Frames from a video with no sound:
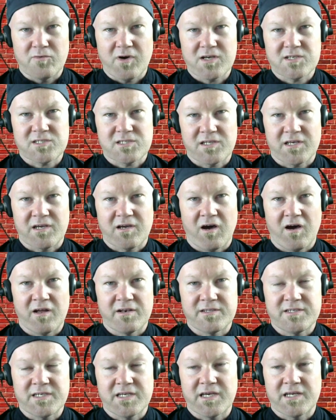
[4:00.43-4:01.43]
wrestling
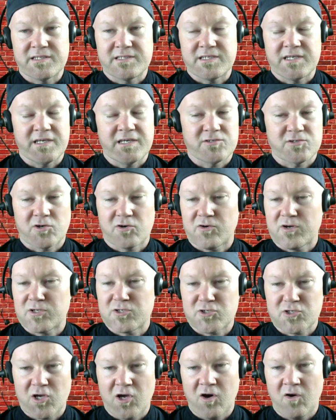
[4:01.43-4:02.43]
on TNT. It's a great
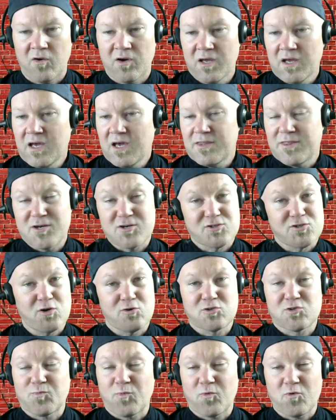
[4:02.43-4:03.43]
show. There's
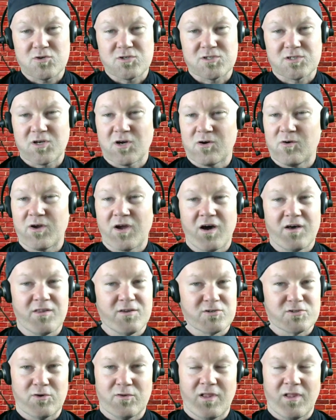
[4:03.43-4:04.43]
no sports going on.
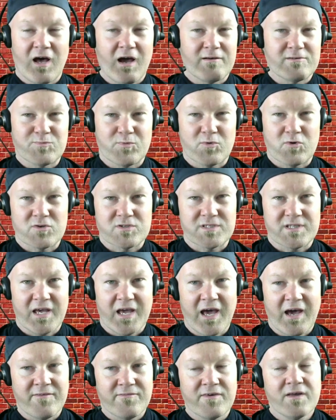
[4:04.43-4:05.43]
There's no live sports. They
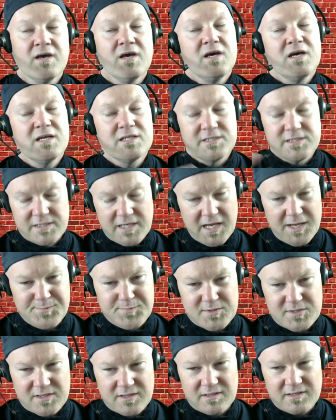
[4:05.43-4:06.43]
have it's
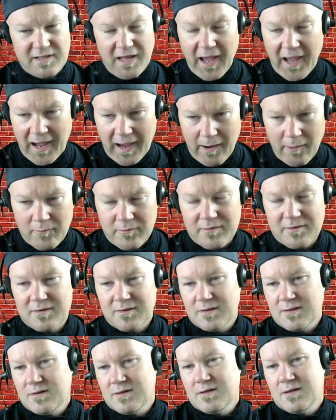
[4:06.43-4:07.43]
taped now.
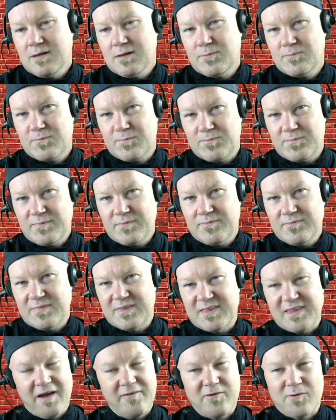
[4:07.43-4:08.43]

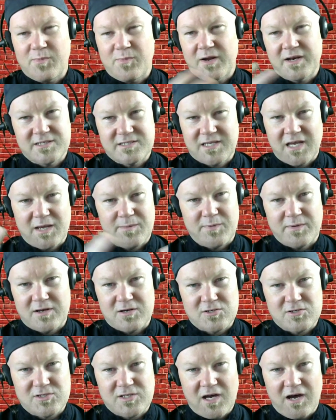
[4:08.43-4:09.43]
Everybody's taping
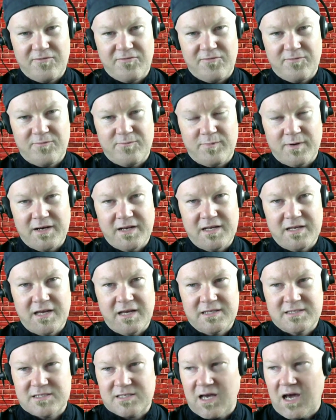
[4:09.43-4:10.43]
their stuff, but
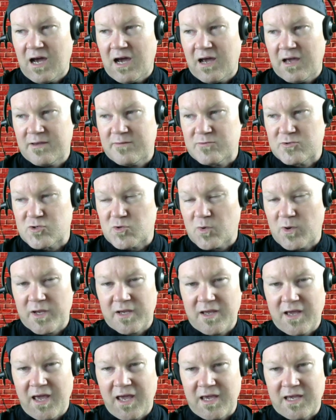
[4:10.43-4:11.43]
it's I
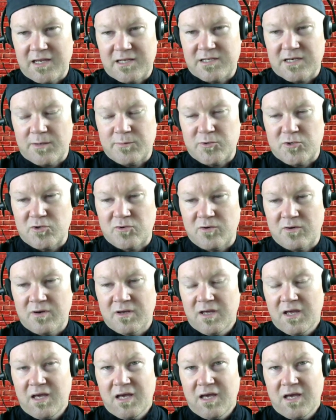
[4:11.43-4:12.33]
enjoy AEW.